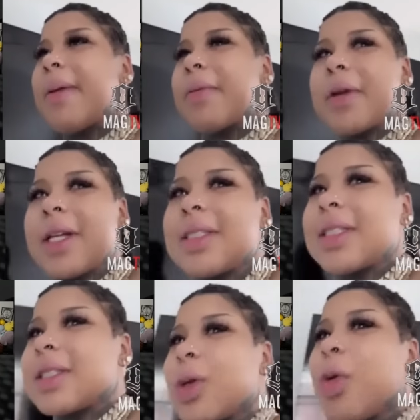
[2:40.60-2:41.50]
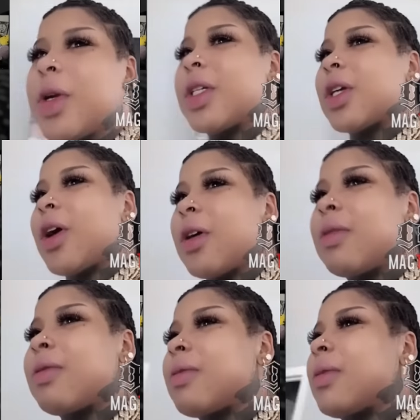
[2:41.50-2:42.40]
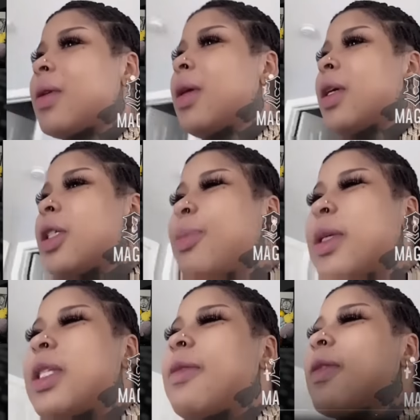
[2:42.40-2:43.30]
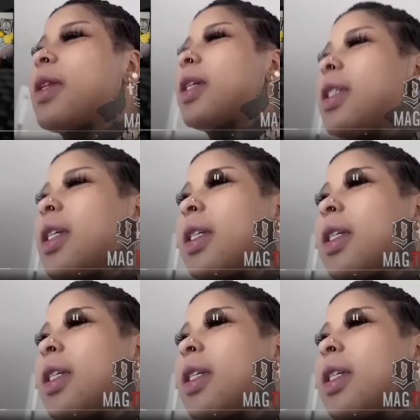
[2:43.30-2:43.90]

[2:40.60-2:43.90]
people that's just on this earth specifically.